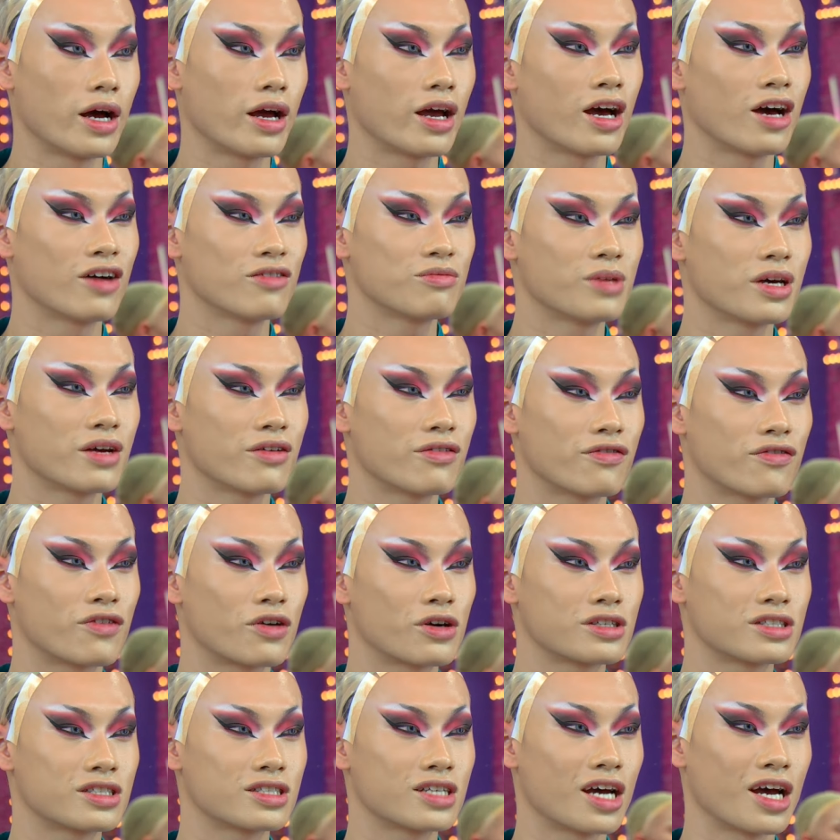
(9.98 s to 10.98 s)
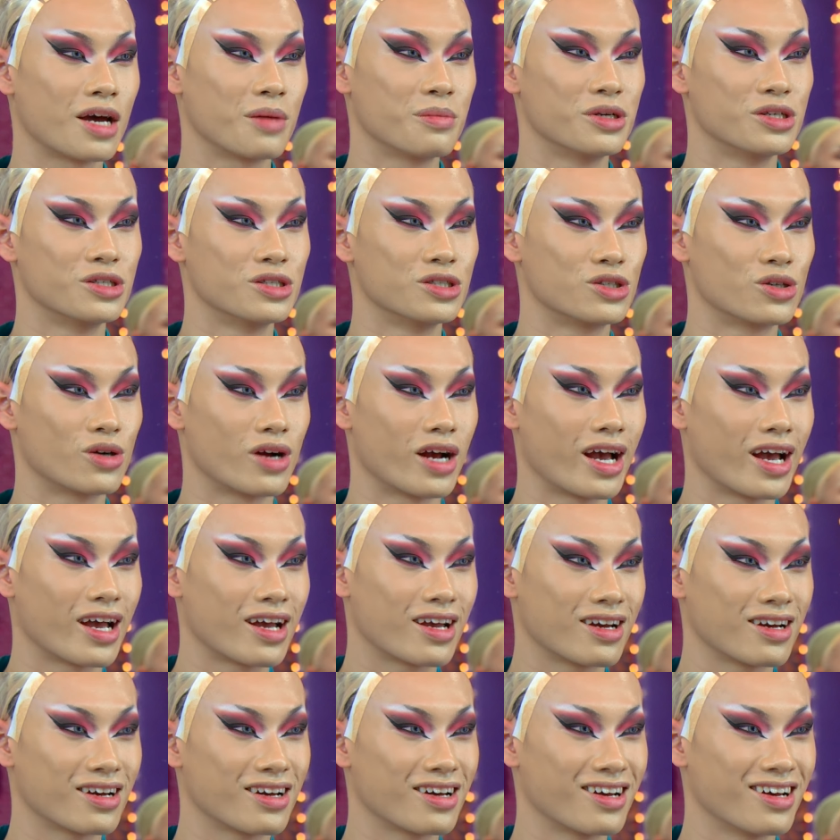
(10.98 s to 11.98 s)
I have my first time in
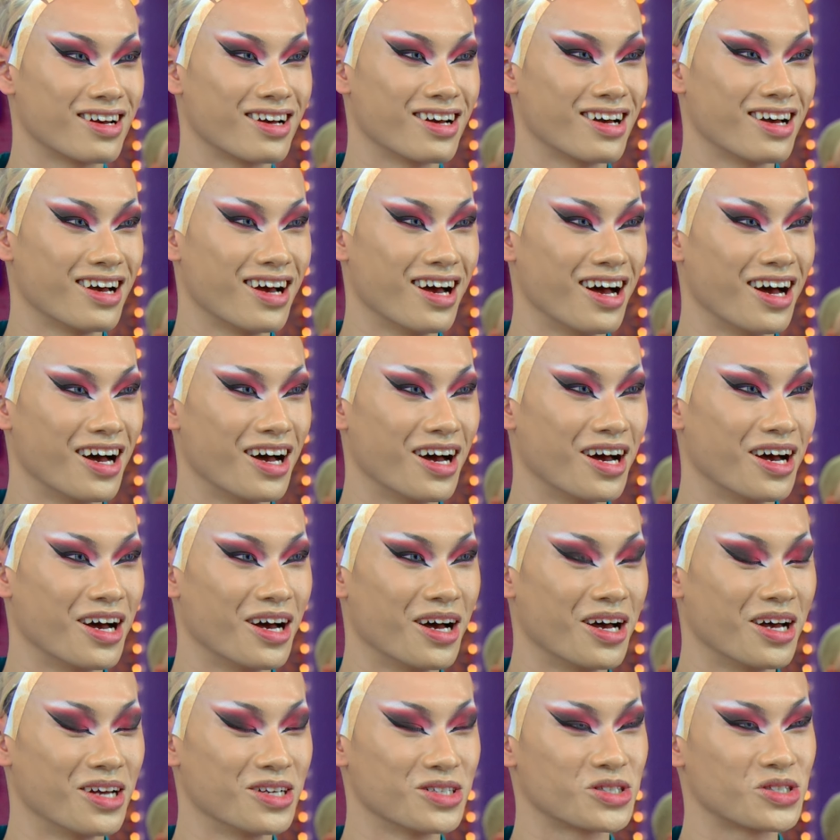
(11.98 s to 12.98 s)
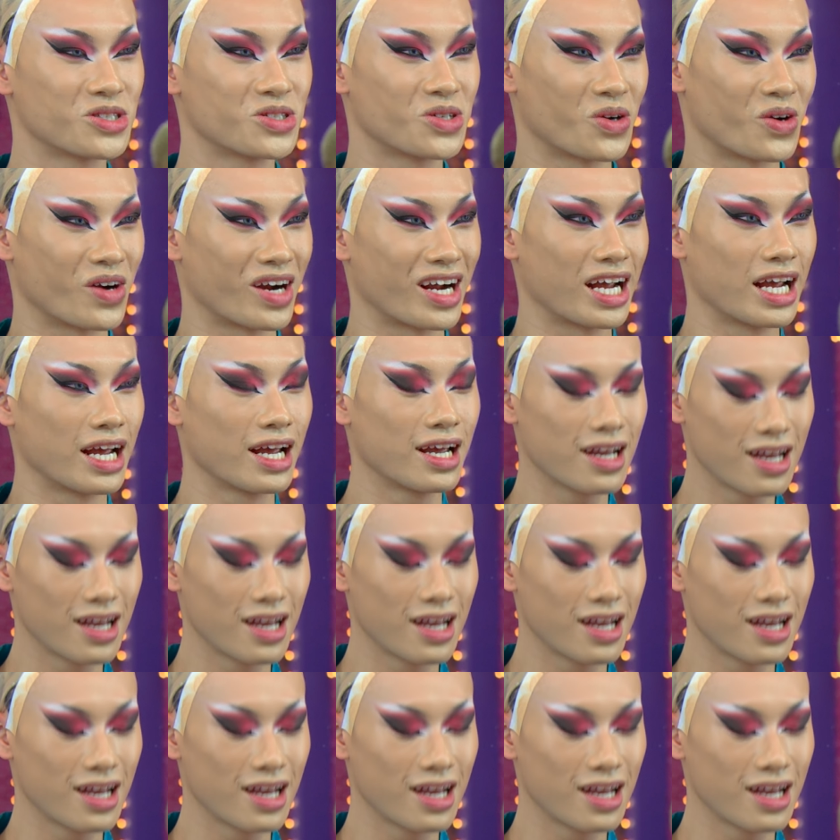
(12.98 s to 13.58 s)
drag uh, Ooh, story.